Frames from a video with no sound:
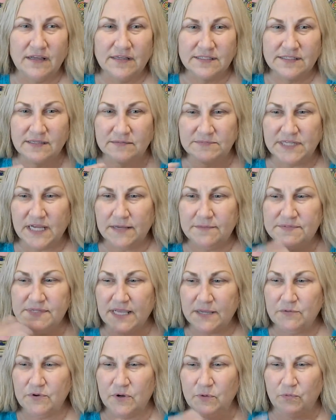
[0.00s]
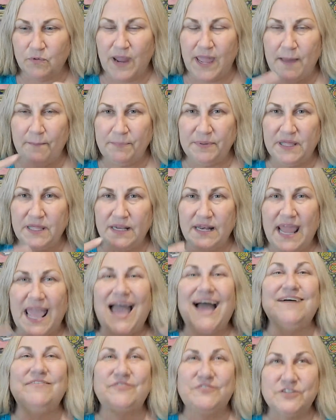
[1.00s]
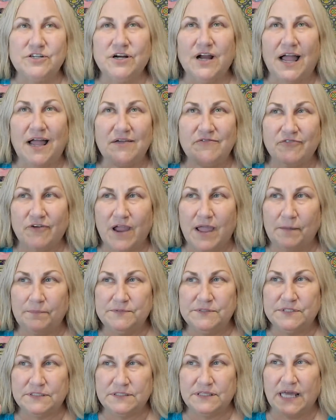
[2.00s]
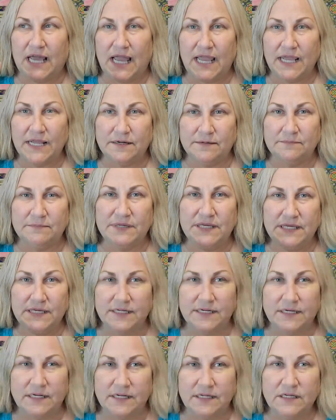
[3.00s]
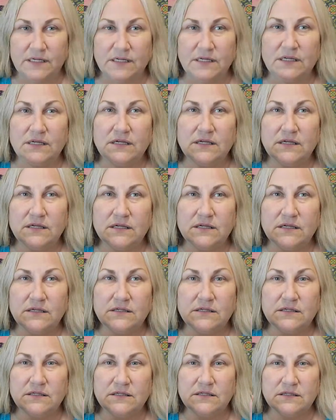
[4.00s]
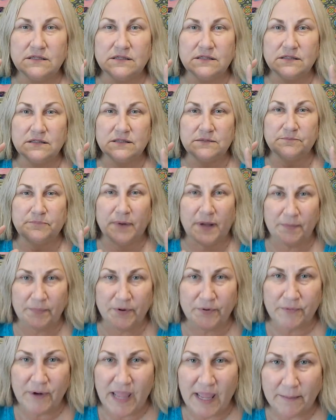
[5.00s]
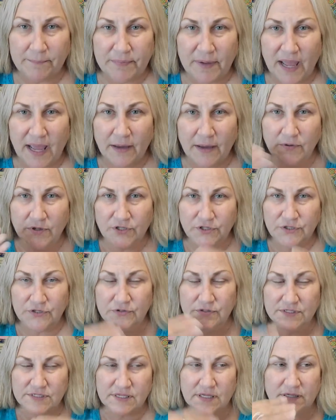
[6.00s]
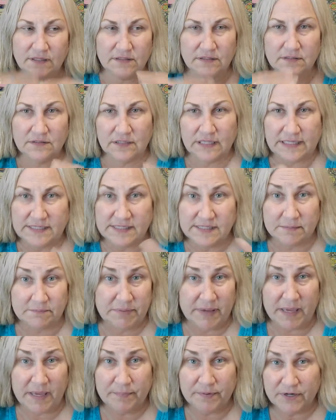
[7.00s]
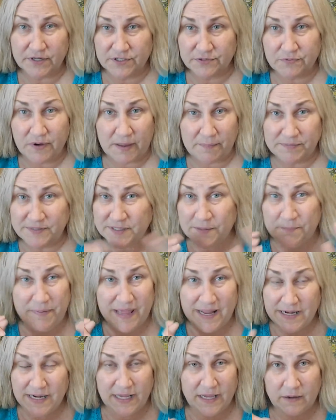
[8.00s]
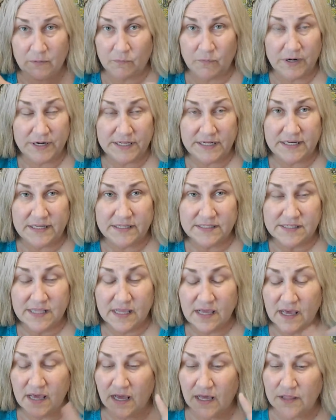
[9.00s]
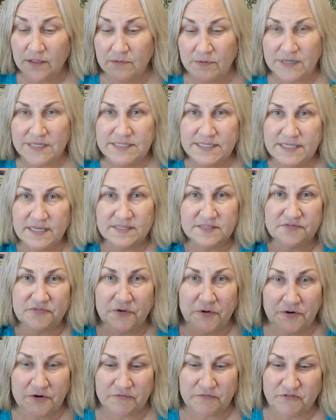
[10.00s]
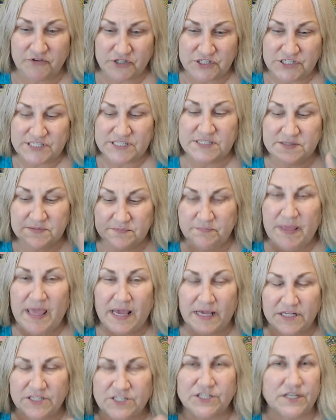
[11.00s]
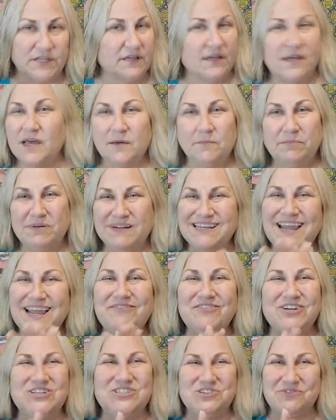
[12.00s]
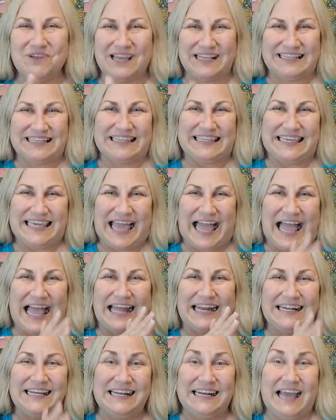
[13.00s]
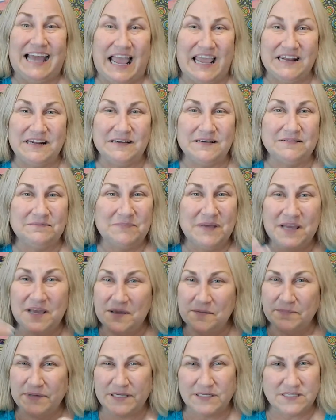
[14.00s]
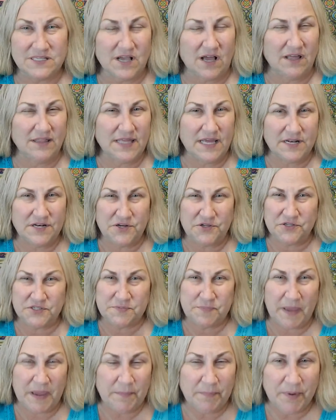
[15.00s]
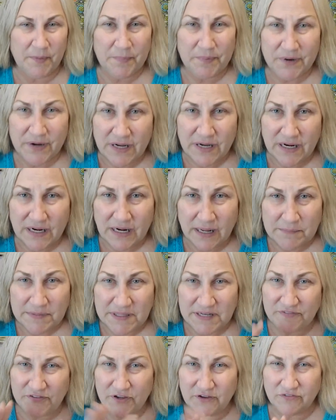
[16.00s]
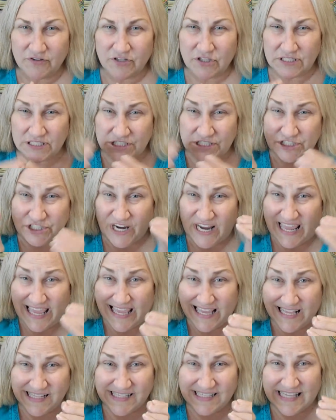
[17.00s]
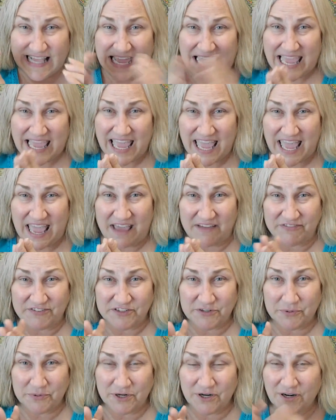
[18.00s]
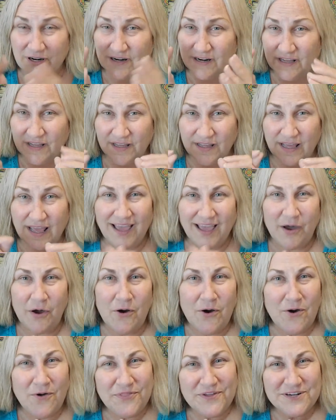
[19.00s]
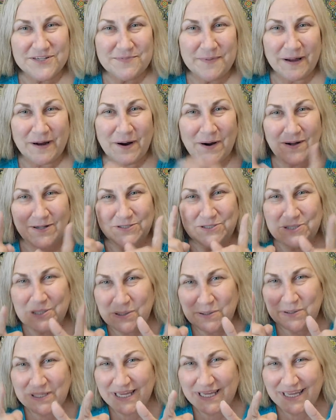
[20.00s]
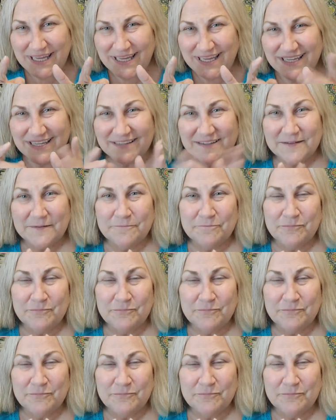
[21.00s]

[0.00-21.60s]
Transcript: Sometimes I will wrap it after I've wrapped the item in bubble wrap. I will use a, like some paper to wrap, depending on what it is. Otherwise, yes, for for packaging, but never directly on an item because all that newspaper print. I mean, if you ever look at your hands afterward, oh, there's my girl Julie